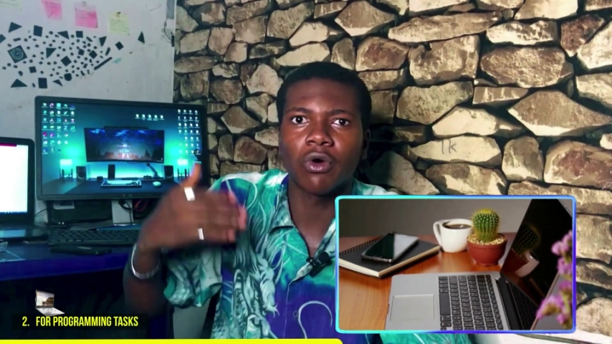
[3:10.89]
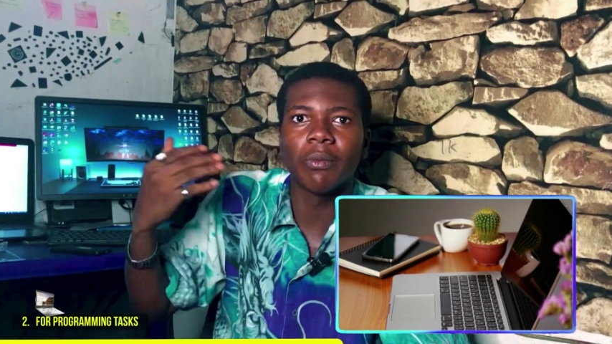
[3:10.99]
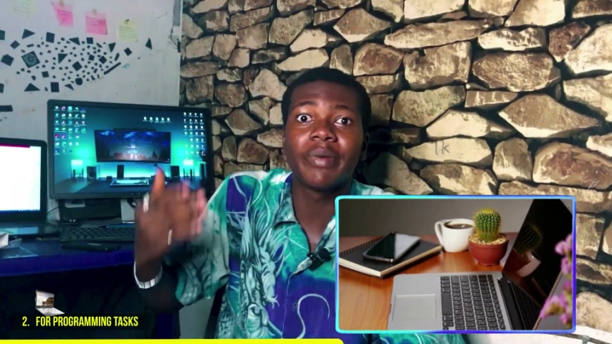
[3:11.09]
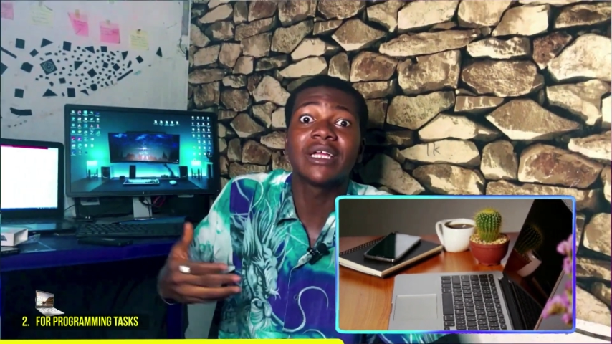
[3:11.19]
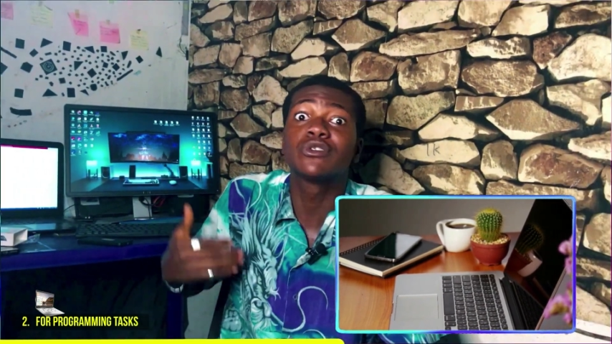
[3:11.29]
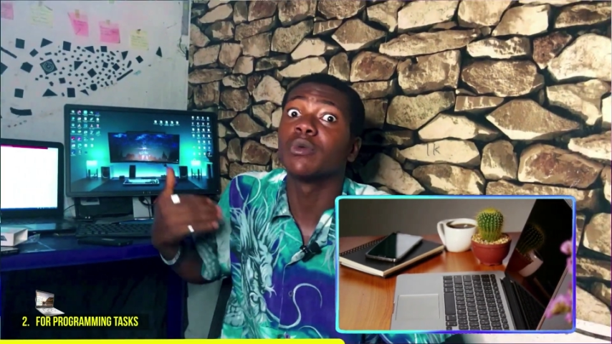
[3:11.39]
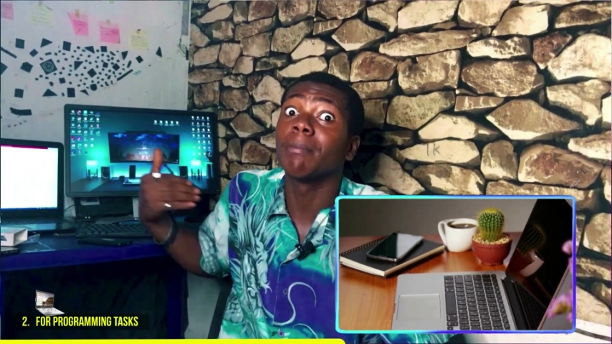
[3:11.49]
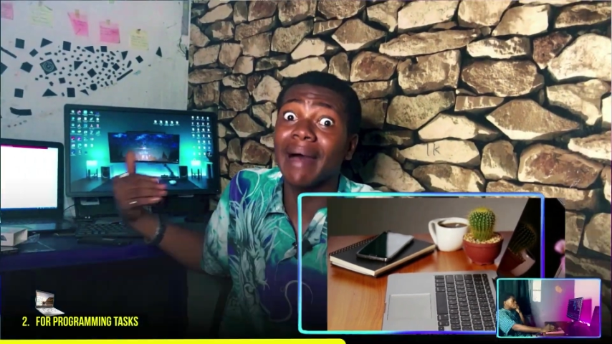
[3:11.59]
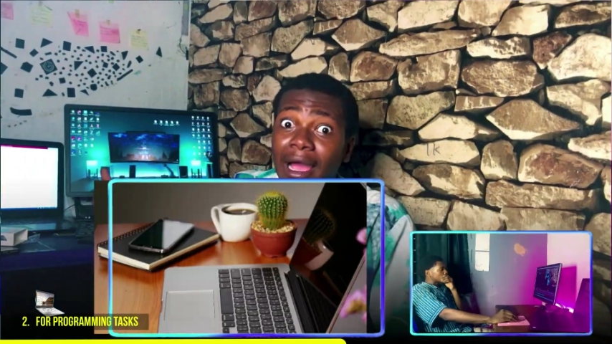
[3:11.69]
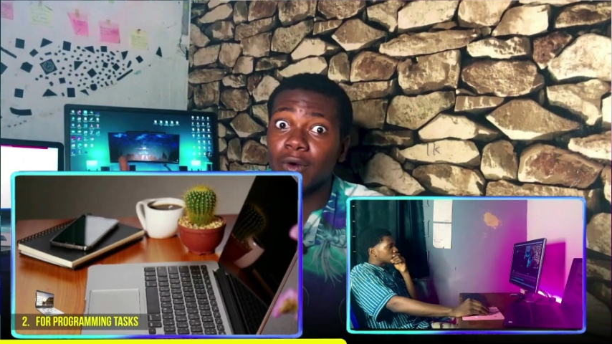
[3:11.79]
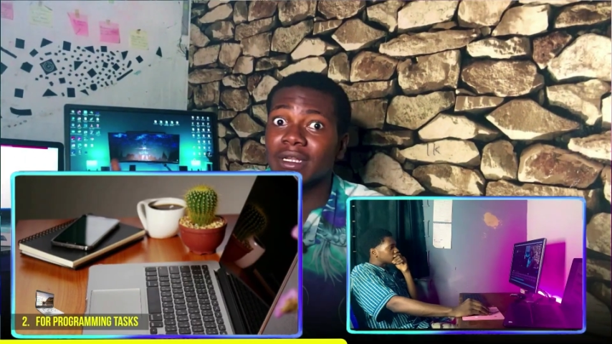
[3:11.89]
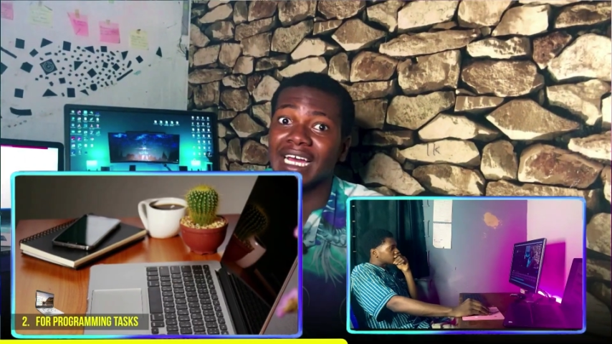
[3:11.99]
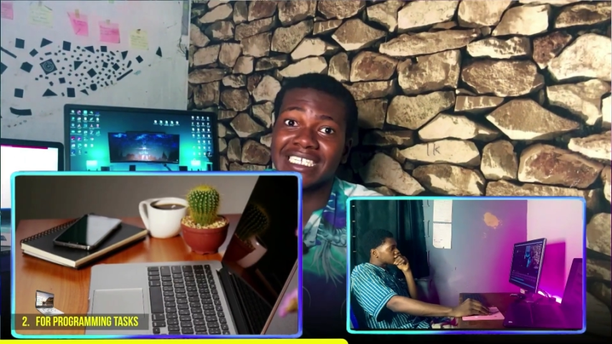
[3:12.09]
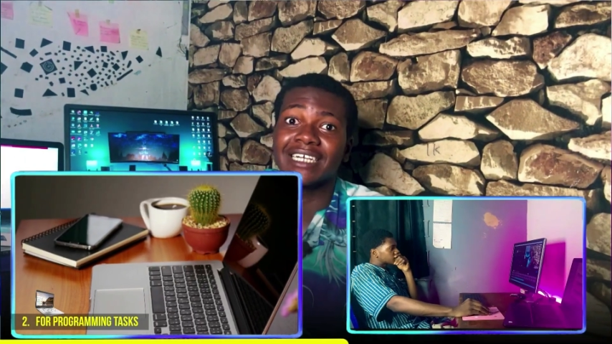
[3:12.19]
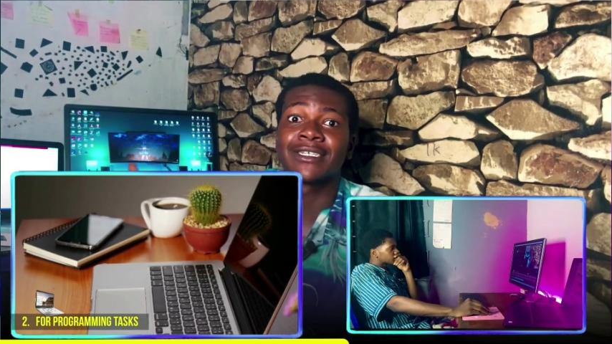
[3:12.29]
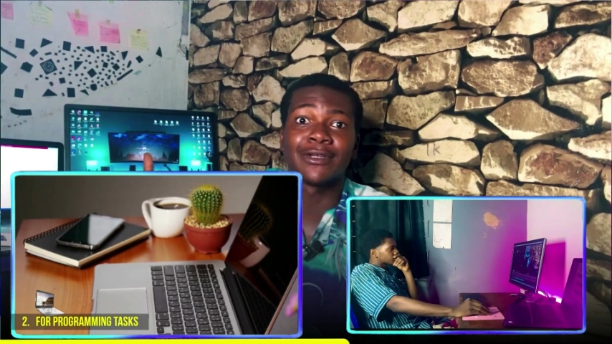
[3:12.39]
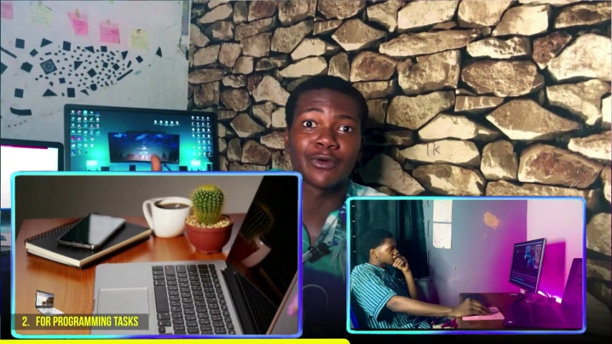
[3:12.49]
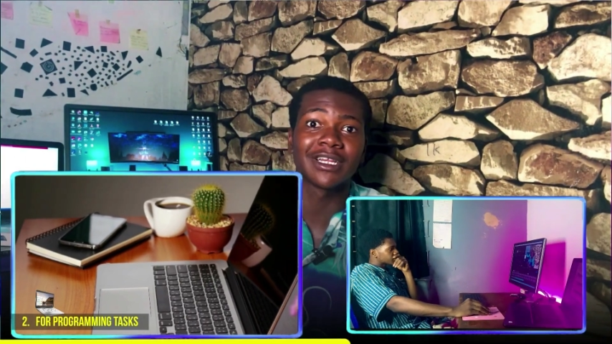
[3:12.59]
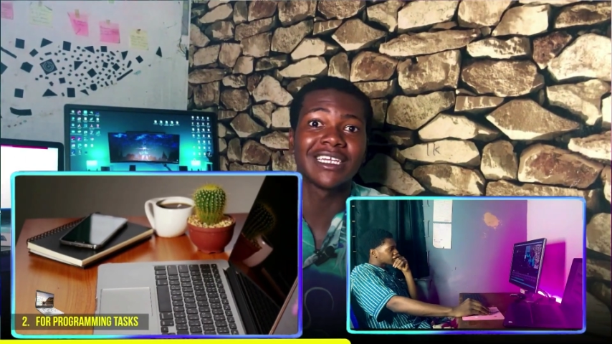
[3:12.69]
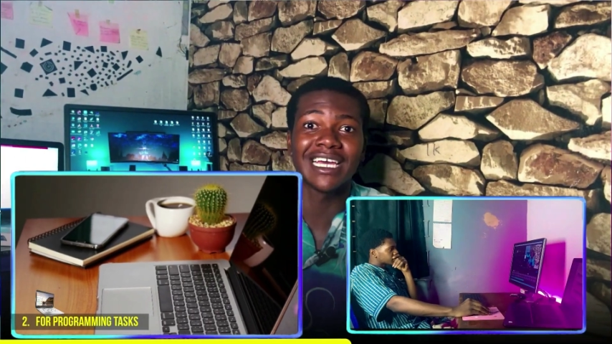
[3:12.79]
compared to my own that is
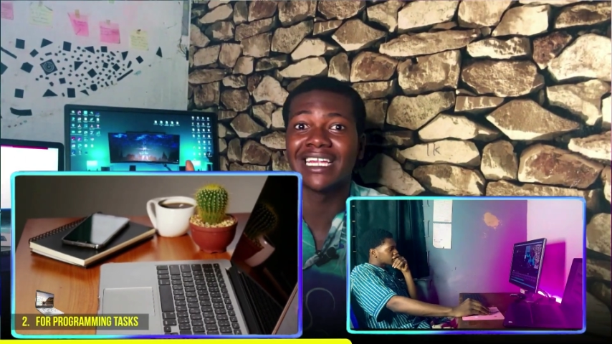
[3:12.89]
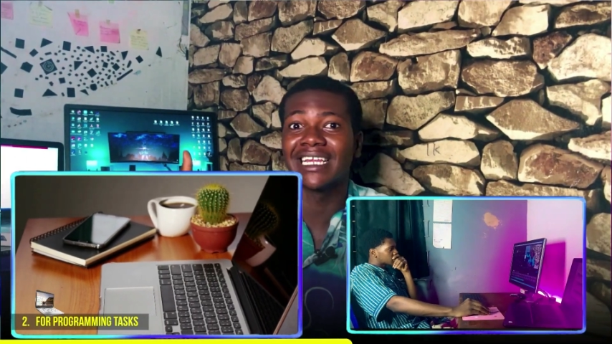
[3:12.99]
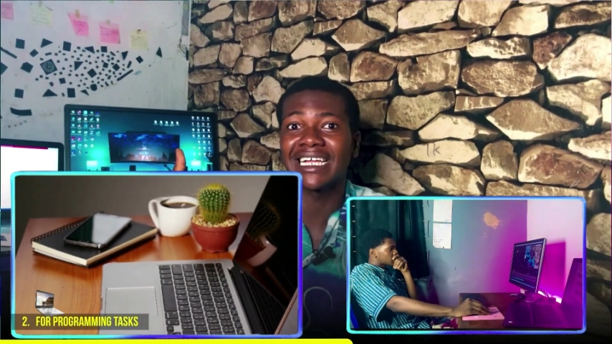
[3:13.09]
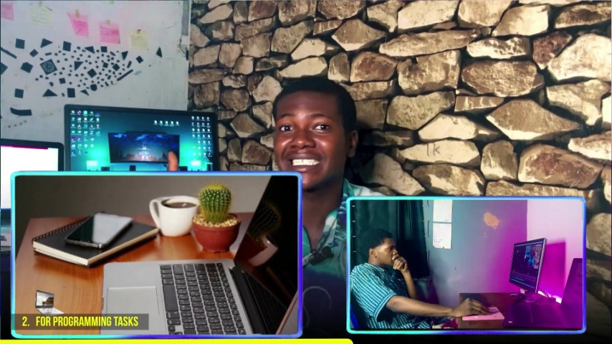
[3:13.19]
actually running in,